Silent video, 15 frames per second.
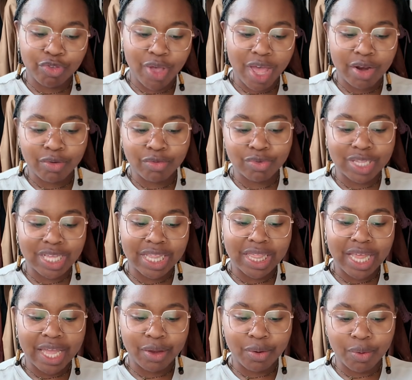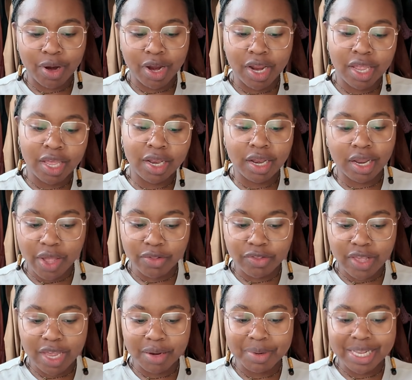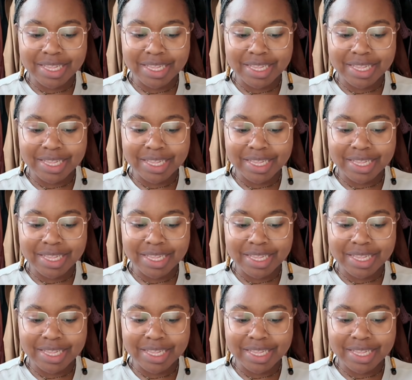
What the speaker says: So I don't really like wearing it outside,